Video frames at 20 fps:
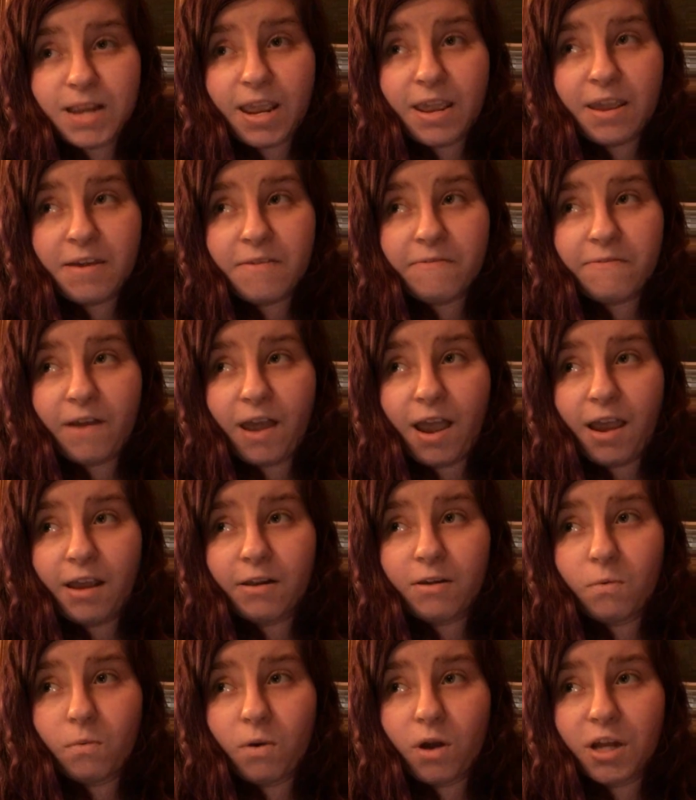if I
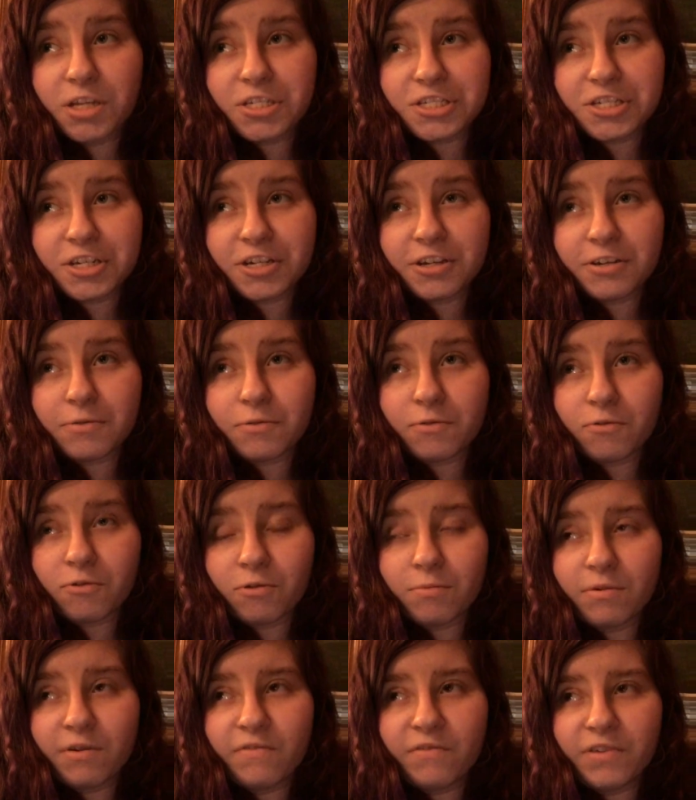don't watch a good
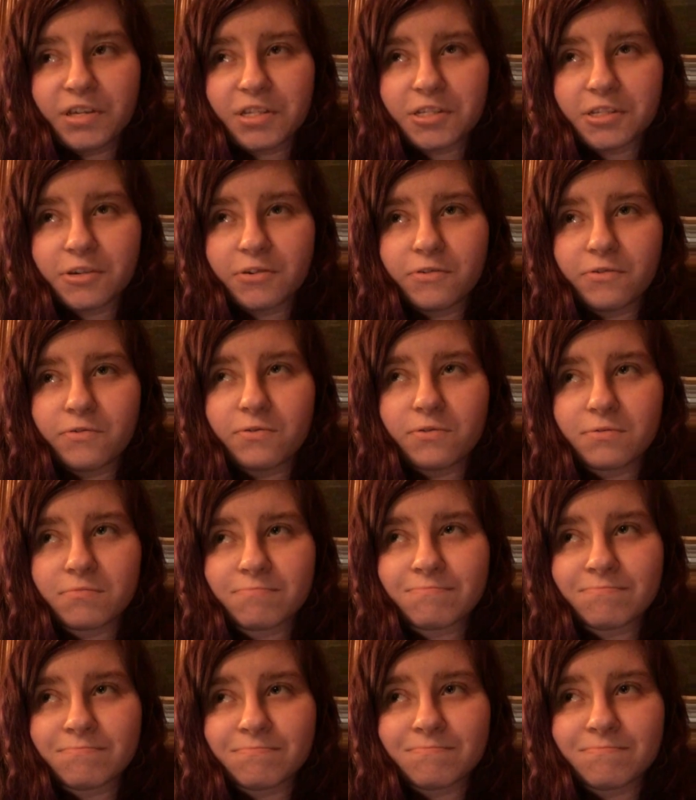horror movie soon,